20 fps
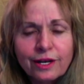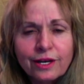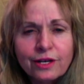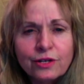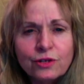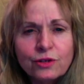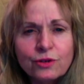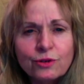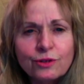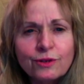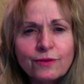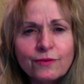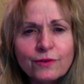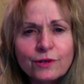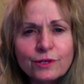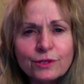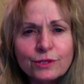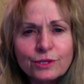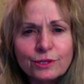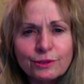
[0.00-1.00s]

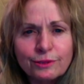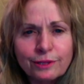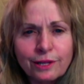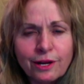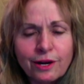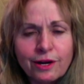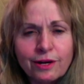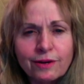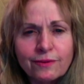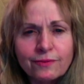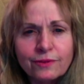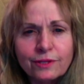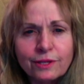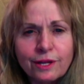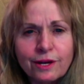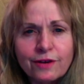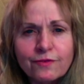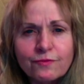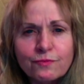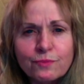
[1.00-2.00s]
universal love, a
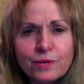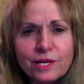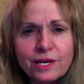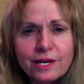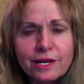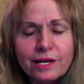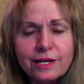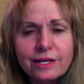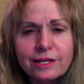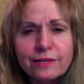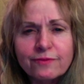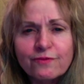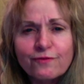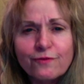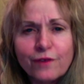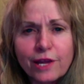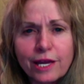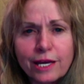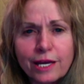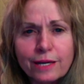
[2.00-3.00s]
love beyond
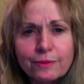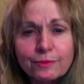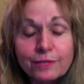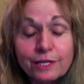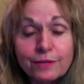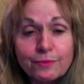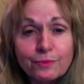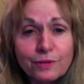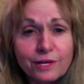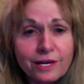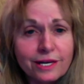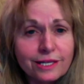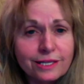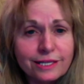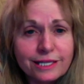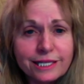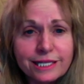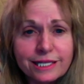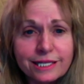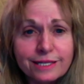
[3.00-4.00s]
family, beyond
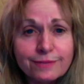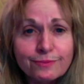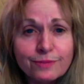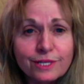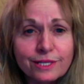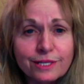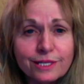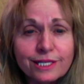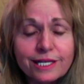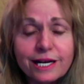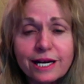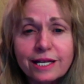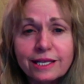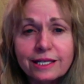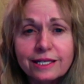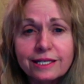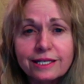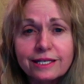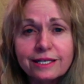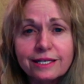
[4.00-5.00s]

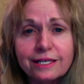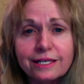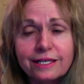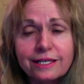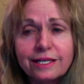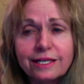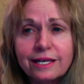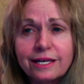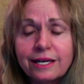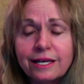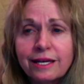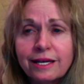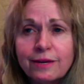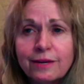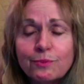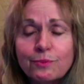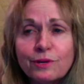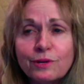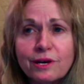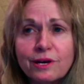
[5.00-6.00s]
sentimentality,
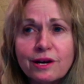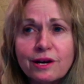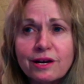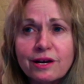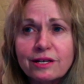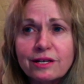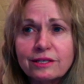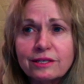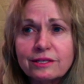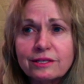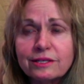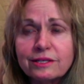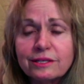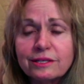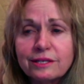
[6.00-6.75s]
beyond,